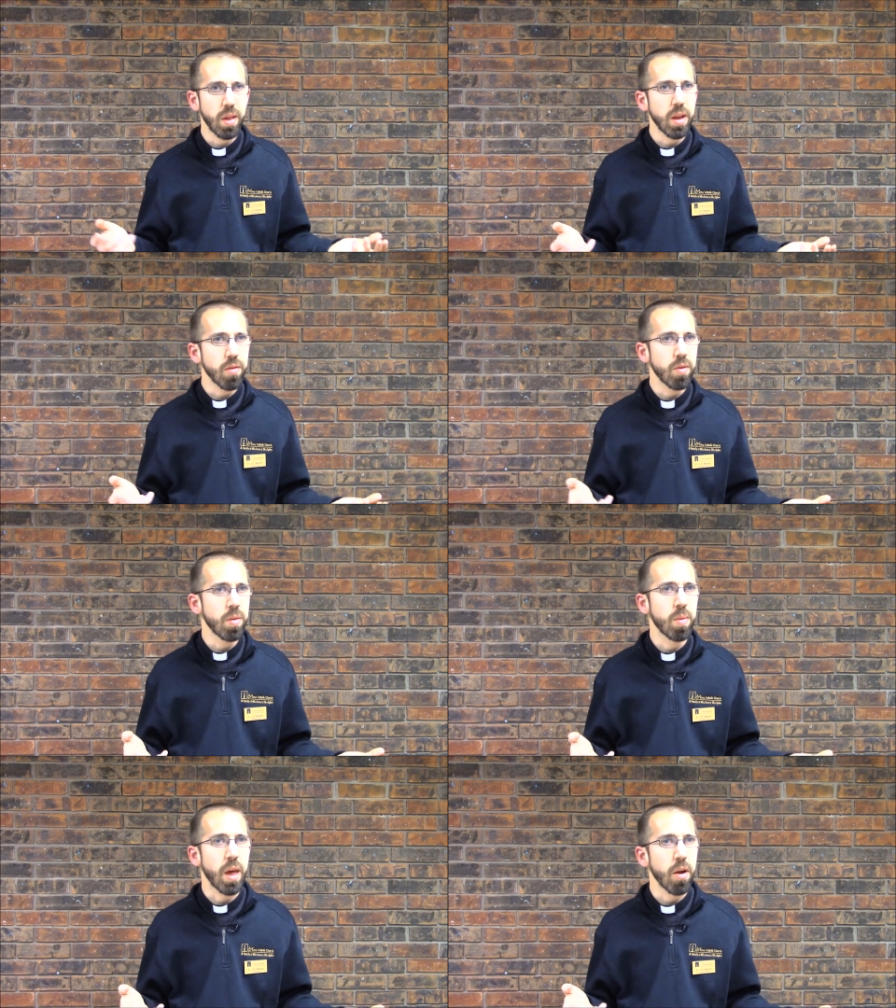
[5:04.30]
they
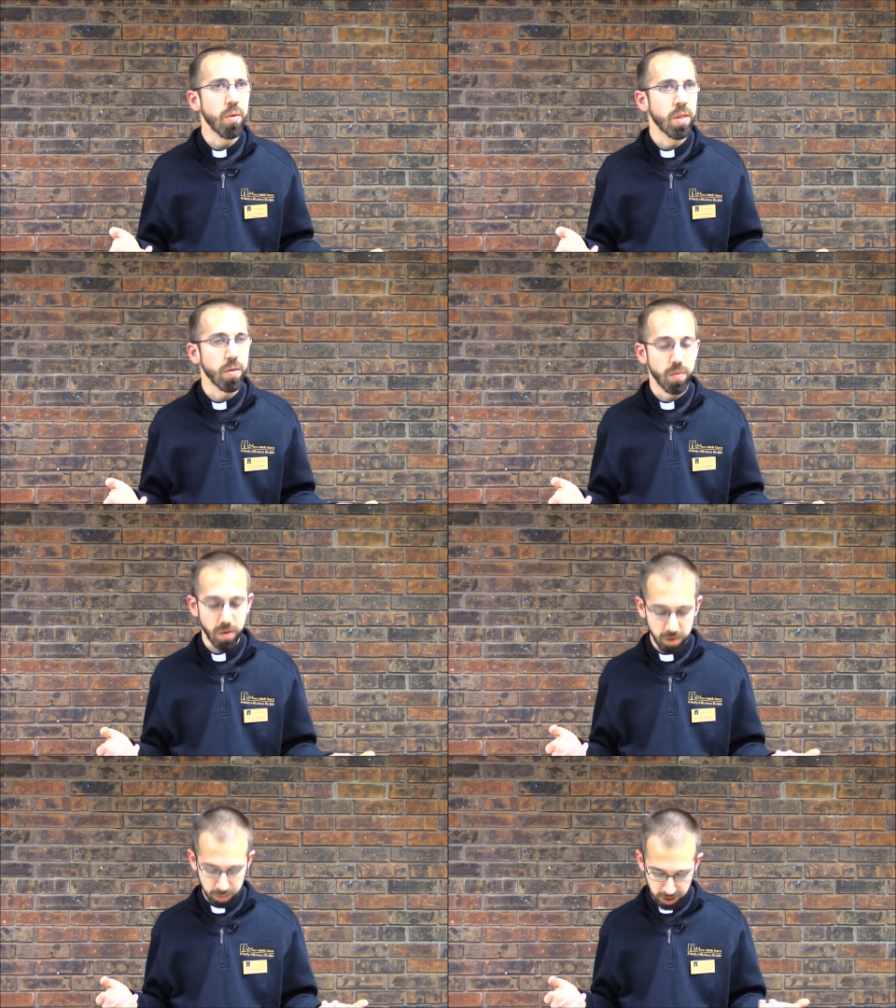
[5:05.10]
even there in the
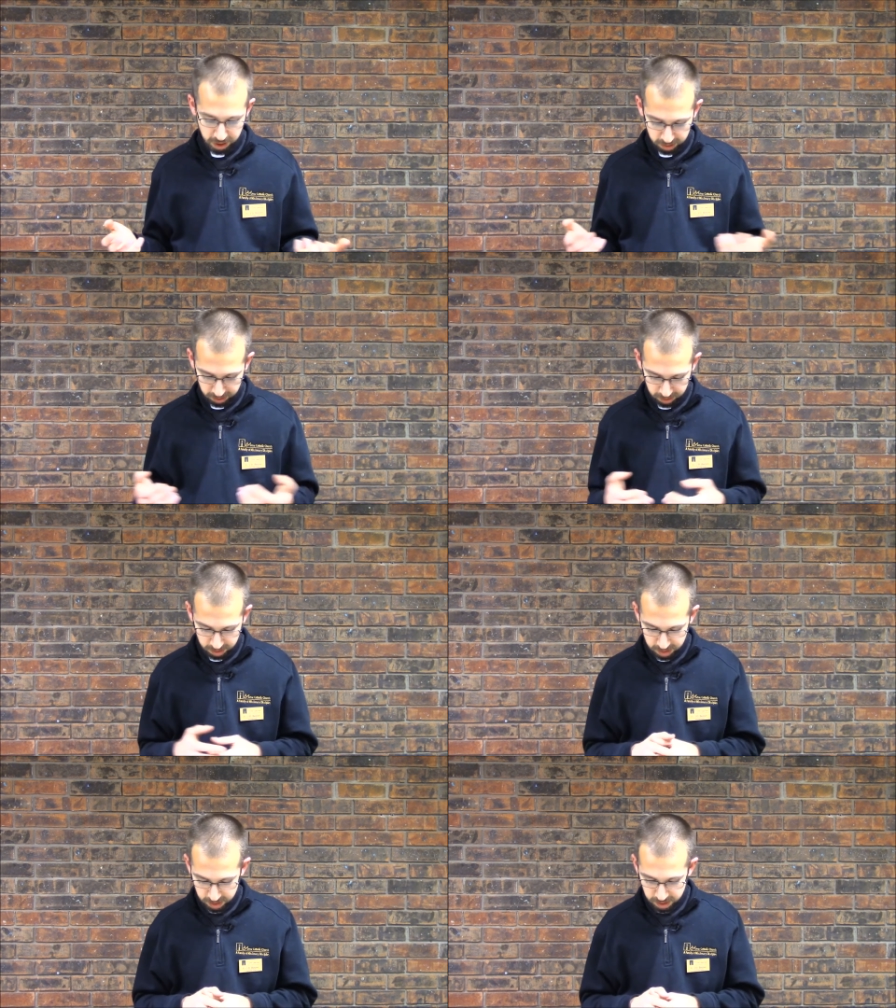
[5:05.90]
first place?
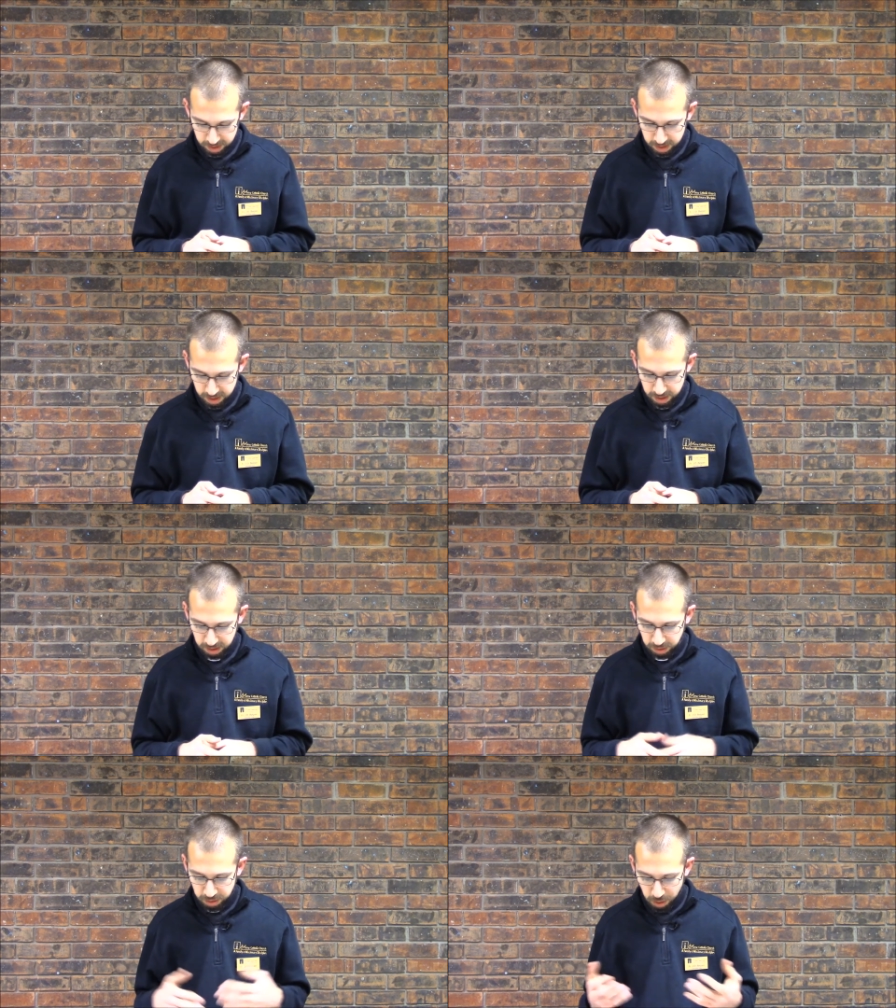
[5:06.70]

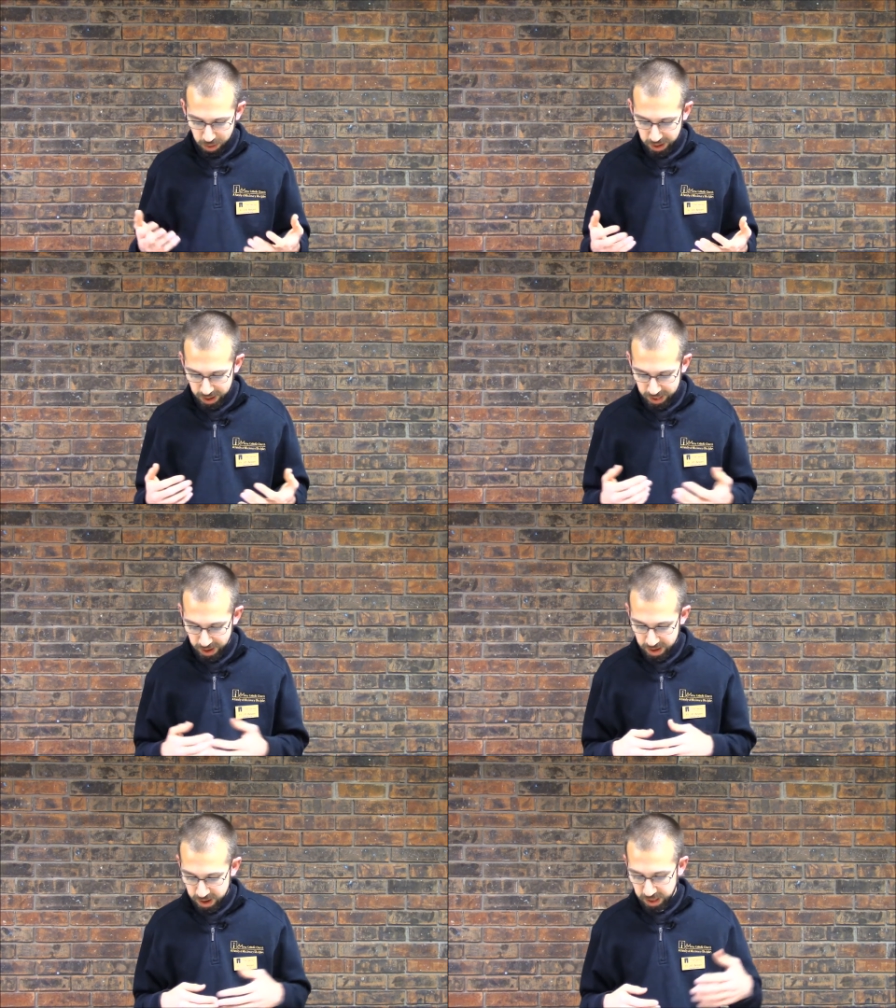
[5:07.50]
And so note again
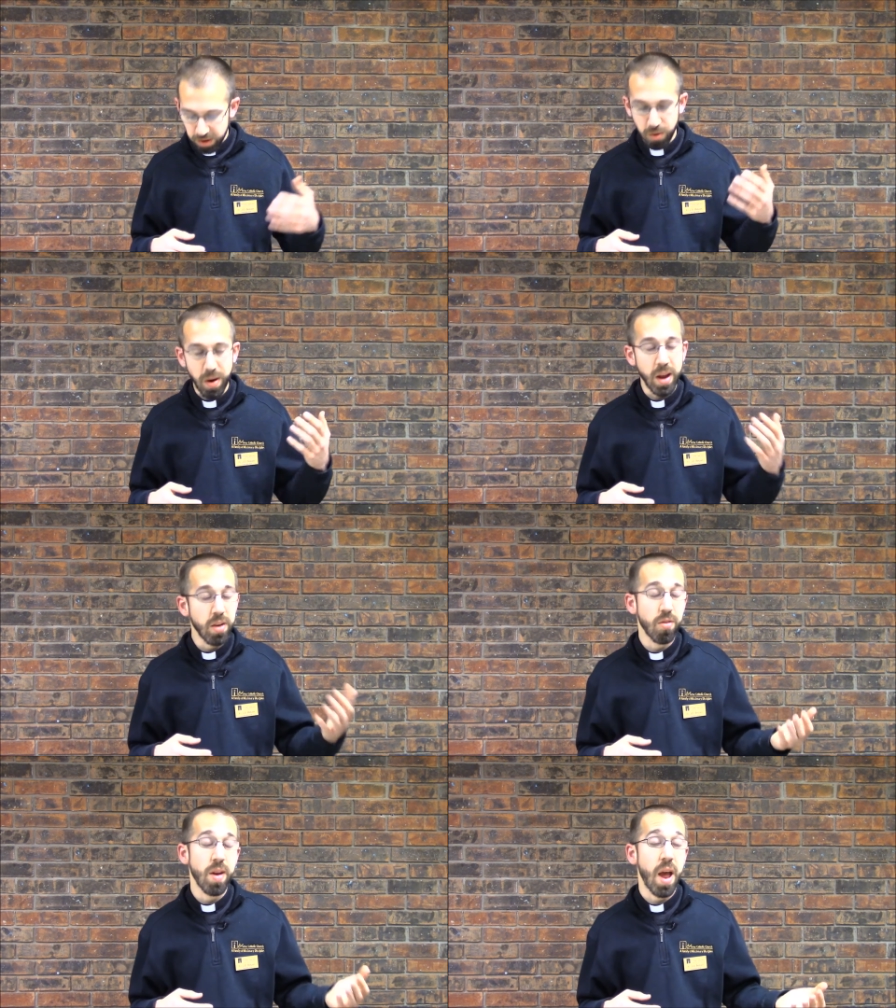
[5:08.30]
that these are
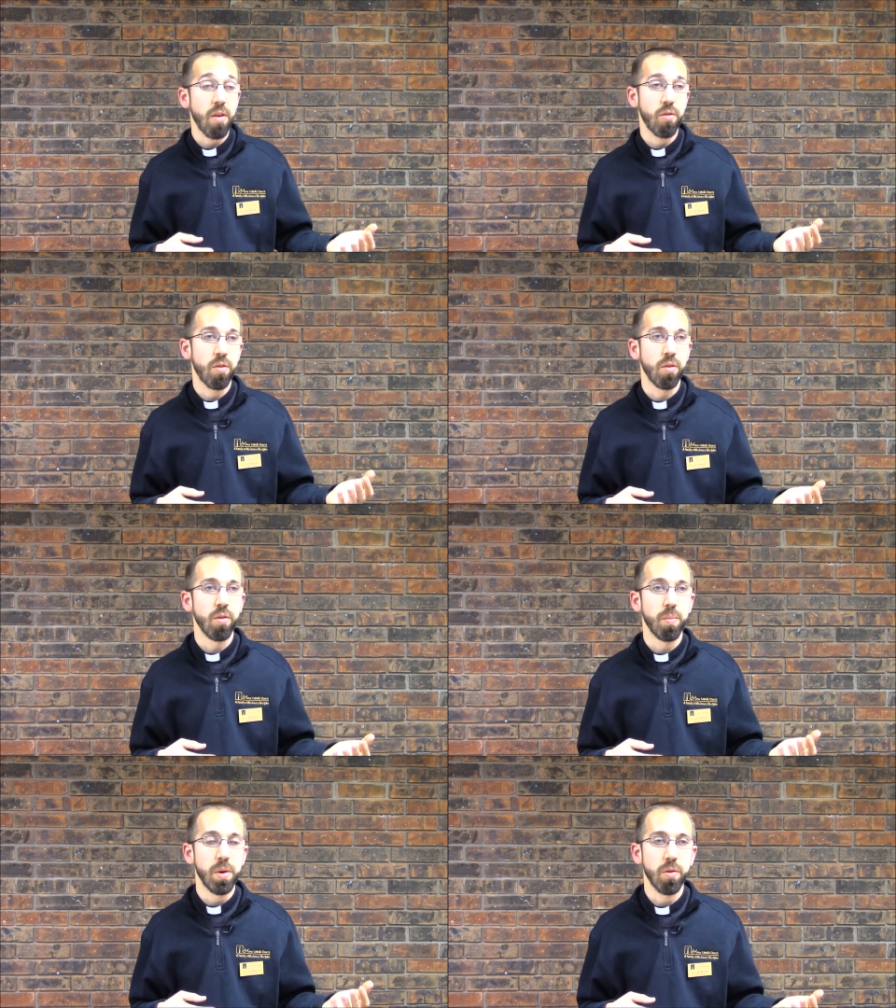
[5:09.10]

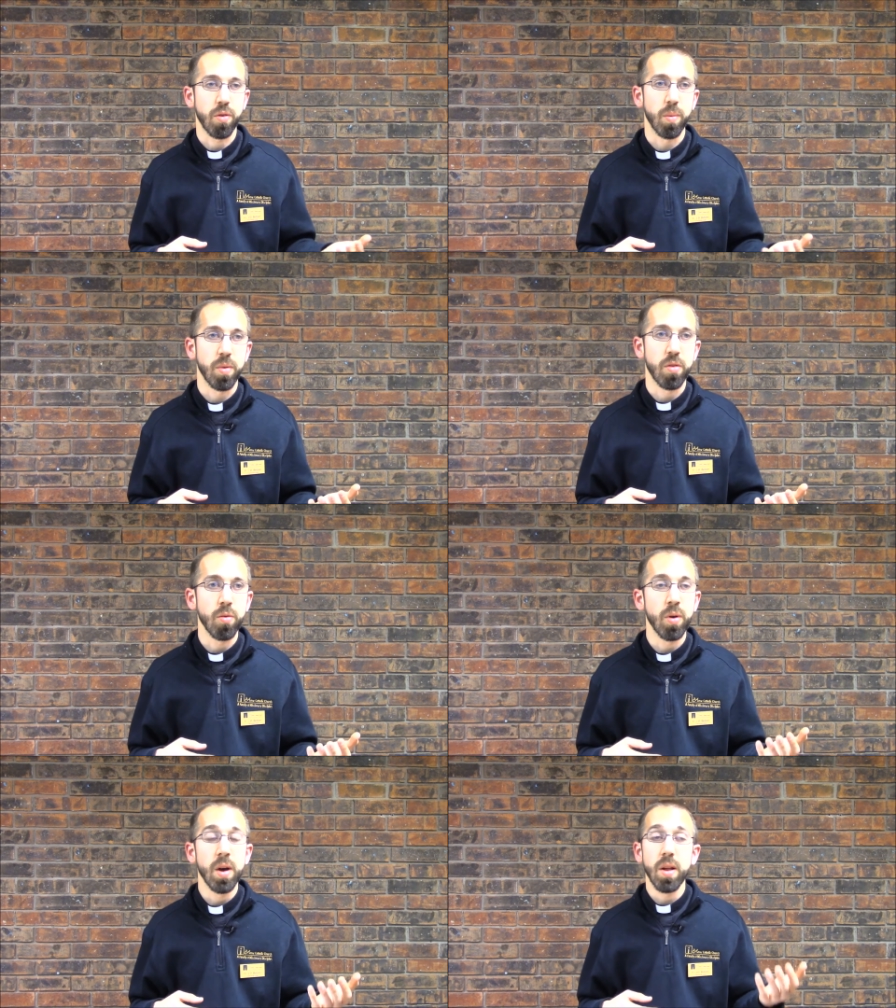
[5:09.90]
international pilgrims
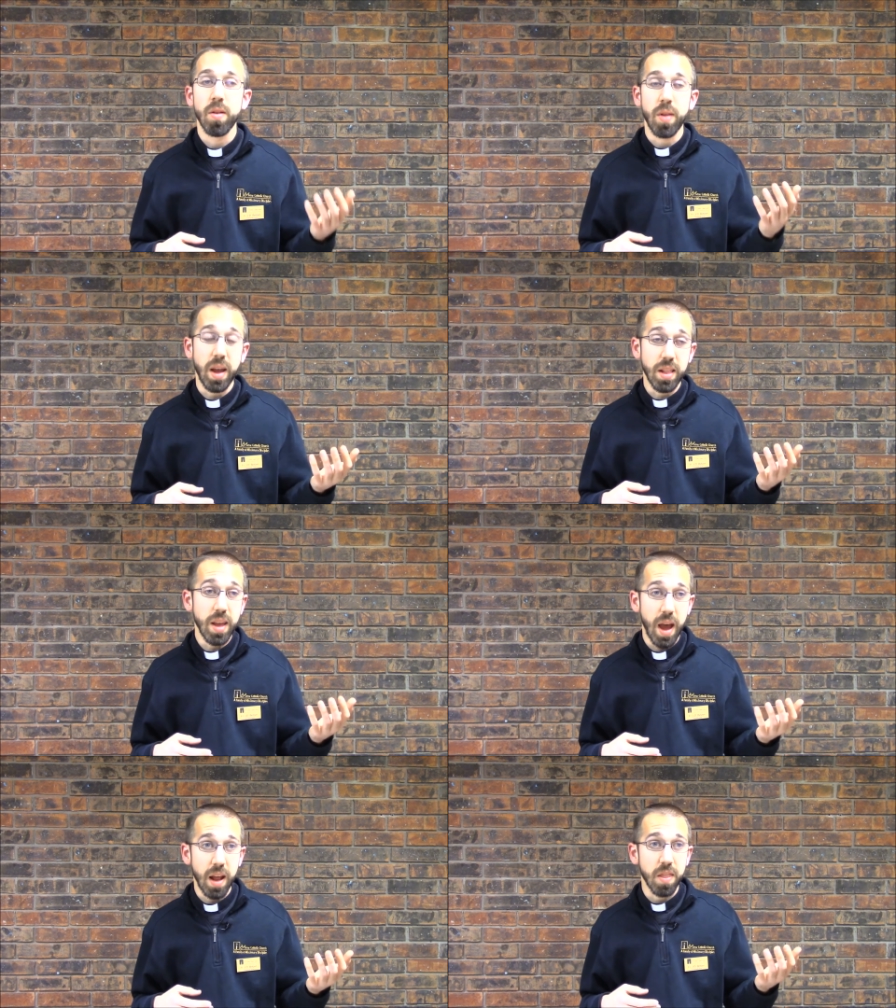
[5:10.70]
who
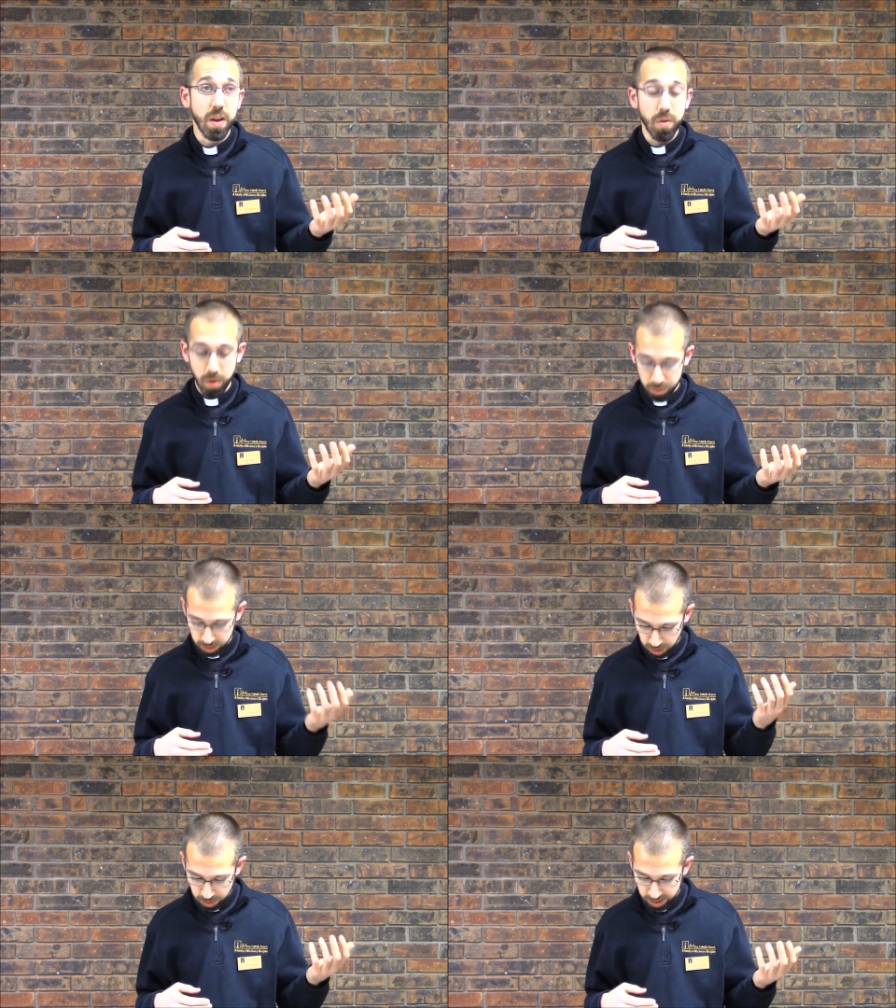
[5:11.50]
likely had their own
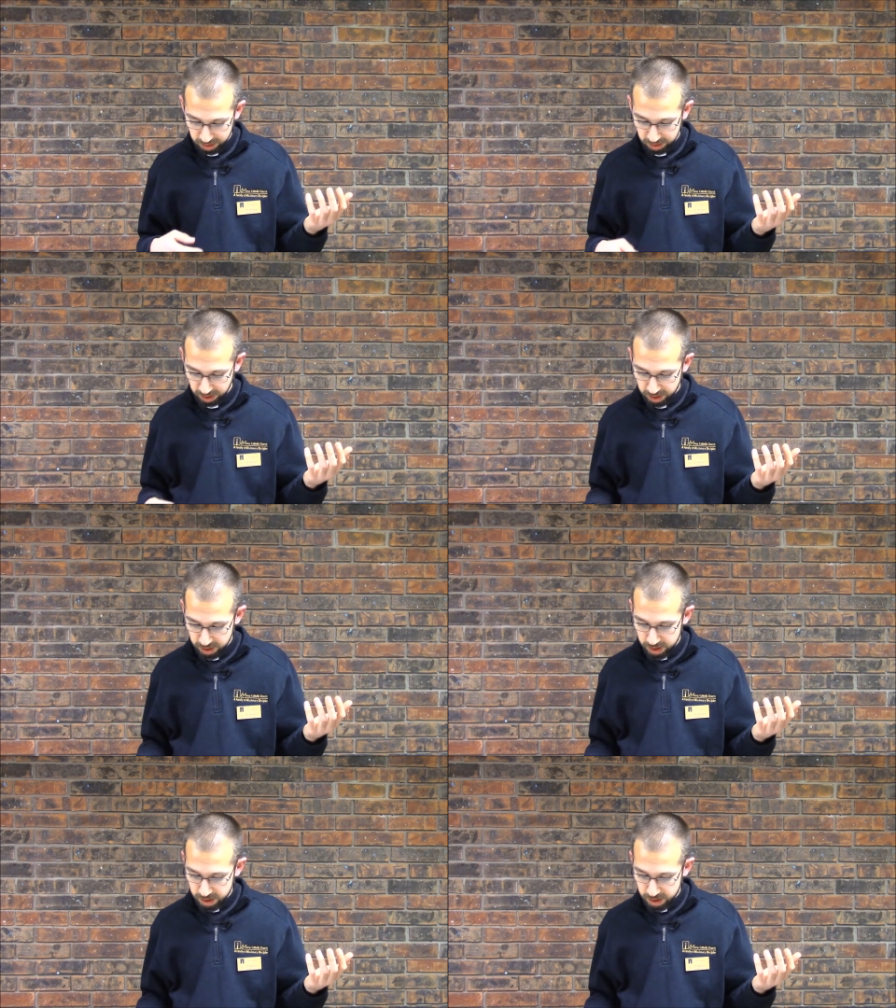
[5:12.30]
currency.